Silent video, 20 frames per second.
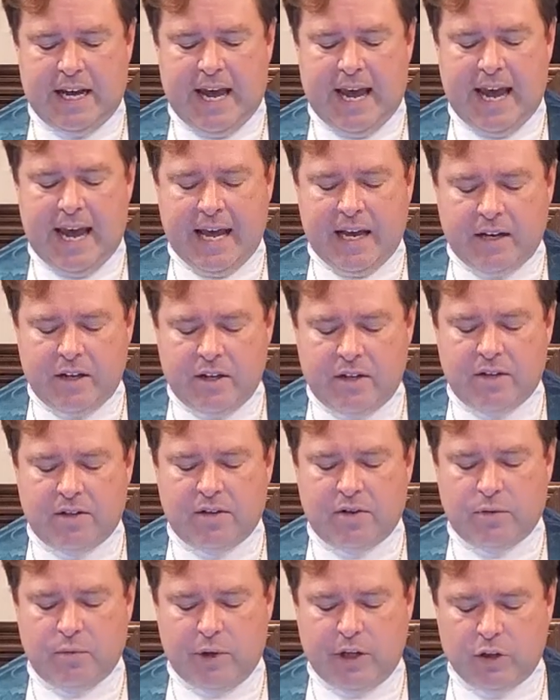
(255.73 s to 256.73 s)
and
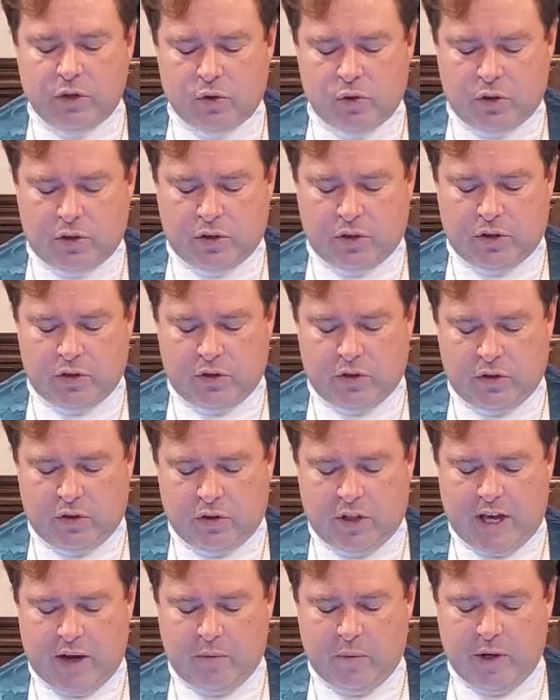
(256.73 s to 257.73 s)
the resources
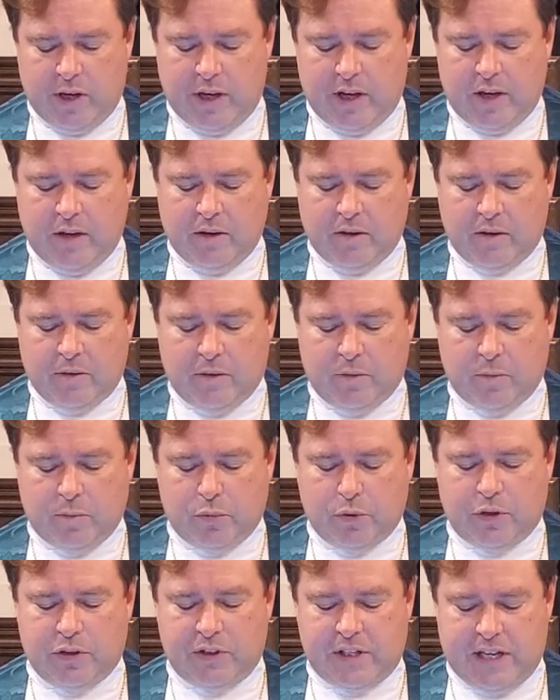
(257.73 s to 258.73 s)
that we
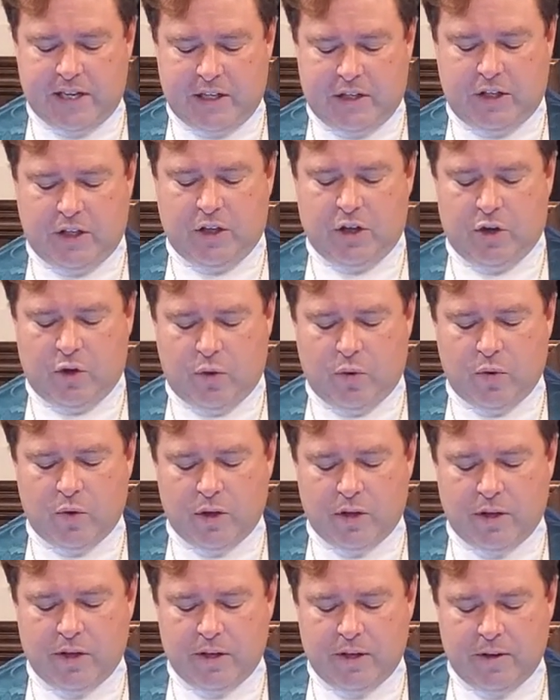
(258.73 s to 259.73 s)
present to you
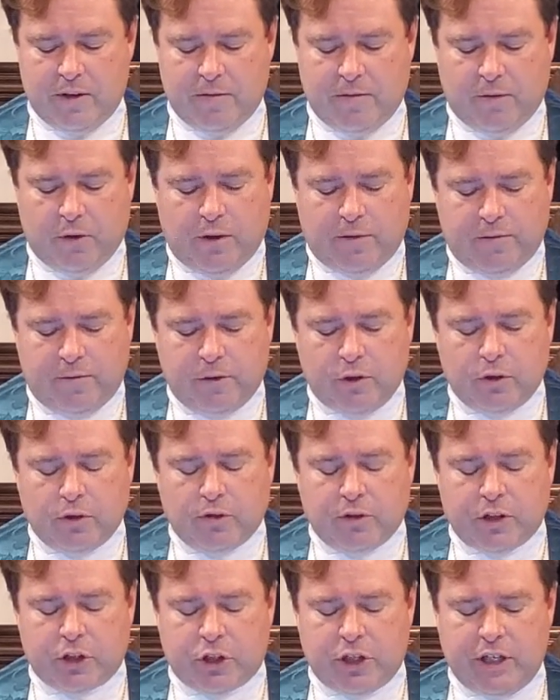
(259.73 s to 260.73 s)
for the
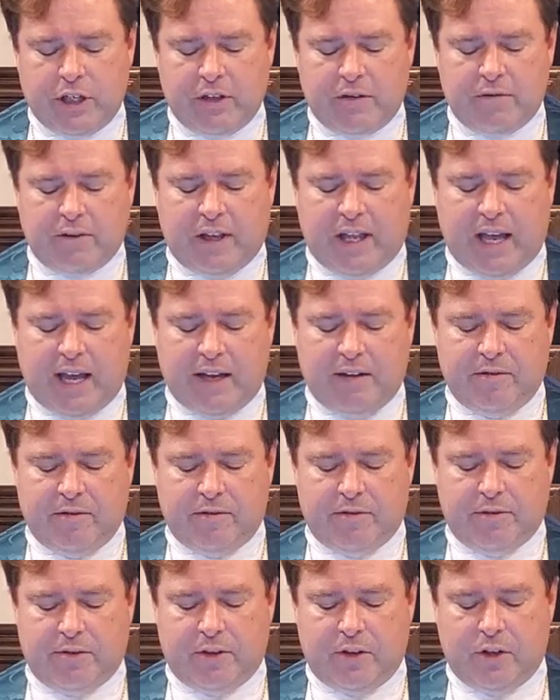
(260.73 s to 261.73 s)
flourishing of
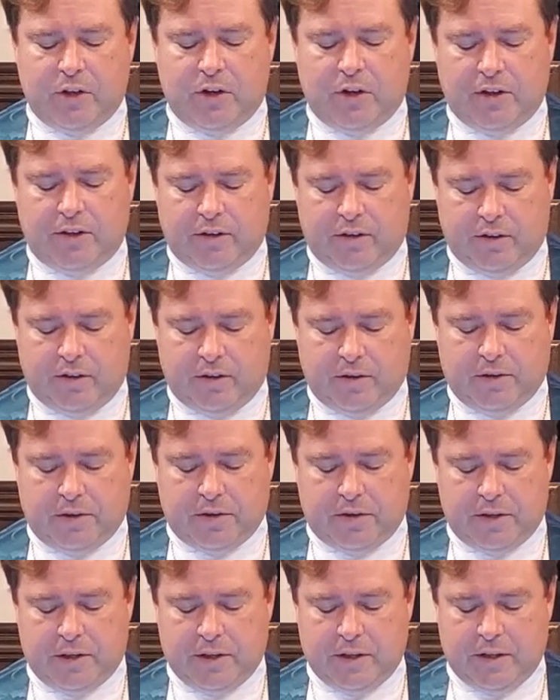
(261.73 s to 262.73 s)
life on
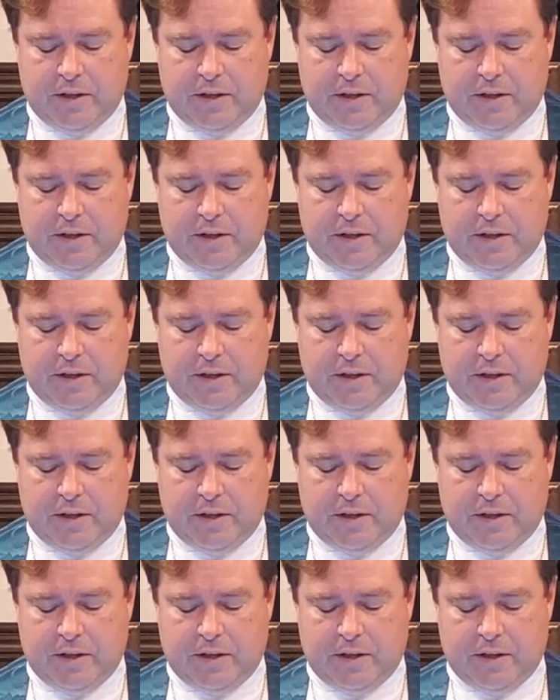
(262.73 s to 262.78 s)
earth,